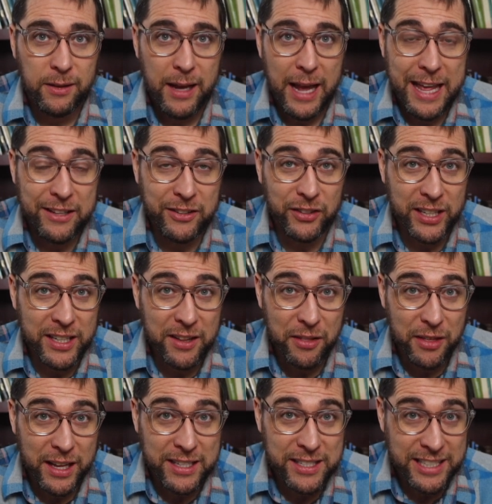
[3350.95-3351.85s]
and seeing the
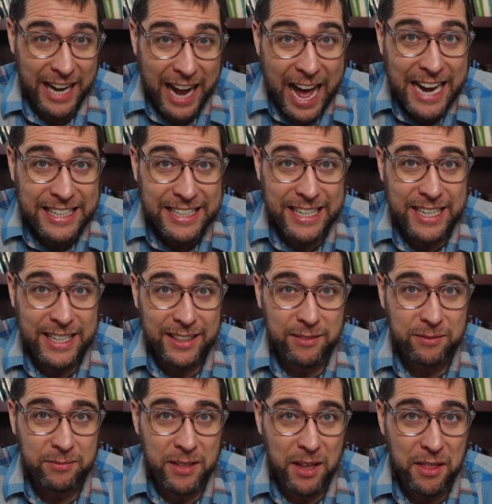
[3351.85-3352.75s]
things that I did,
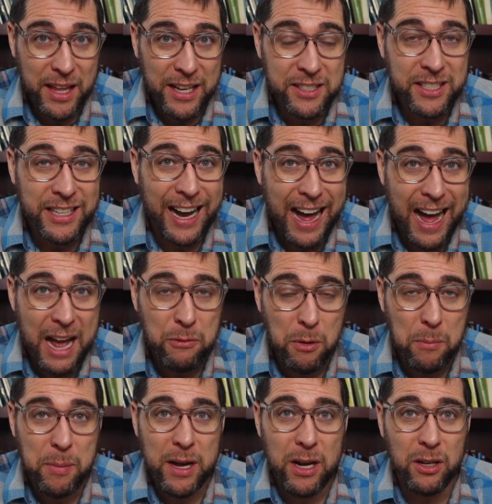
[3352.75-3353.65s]
the things that I
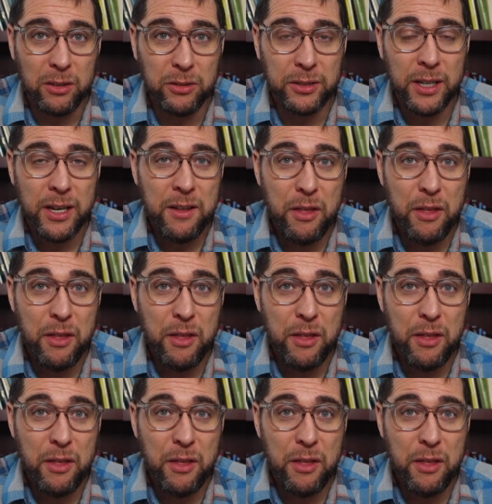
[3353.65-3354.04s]
rebelled,